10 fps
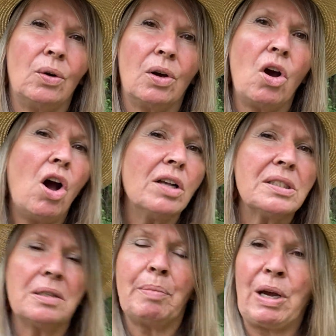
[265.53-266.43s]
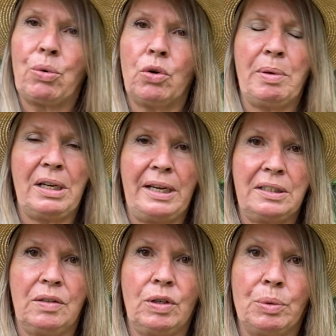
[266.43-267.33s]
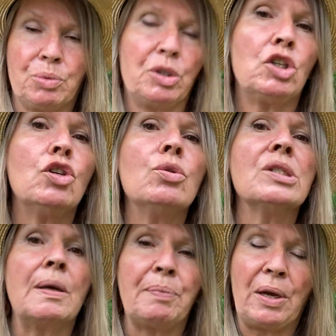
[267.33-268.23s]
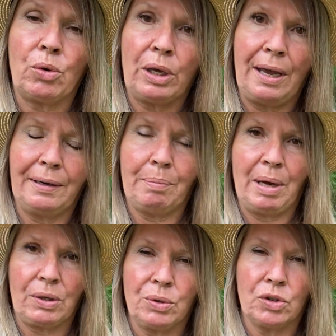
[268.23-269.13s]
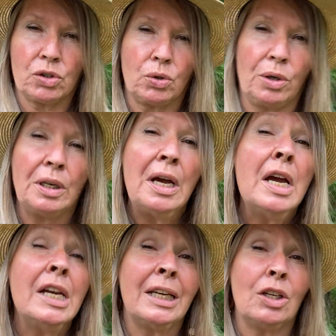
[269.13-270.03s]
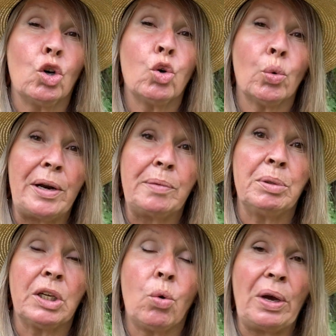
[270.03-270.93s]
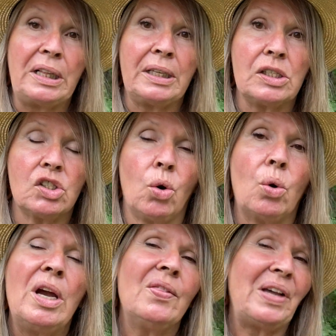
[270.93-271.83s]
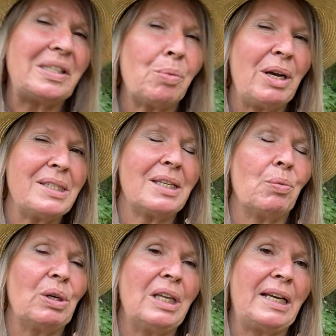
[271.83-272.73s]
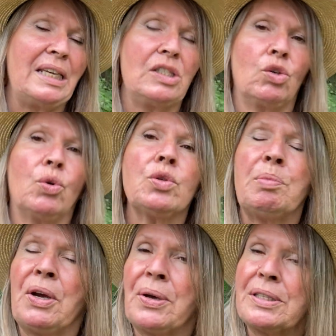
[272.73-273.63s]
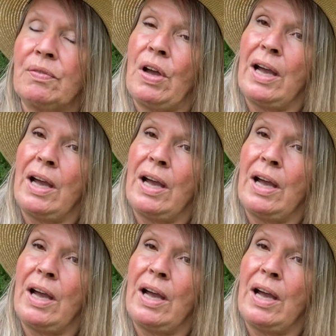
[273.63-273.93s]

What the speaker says: constant microbial activity, which would use up that organic matter in the soil incredibly quickly. So that's why I say we're lucky. So those periods of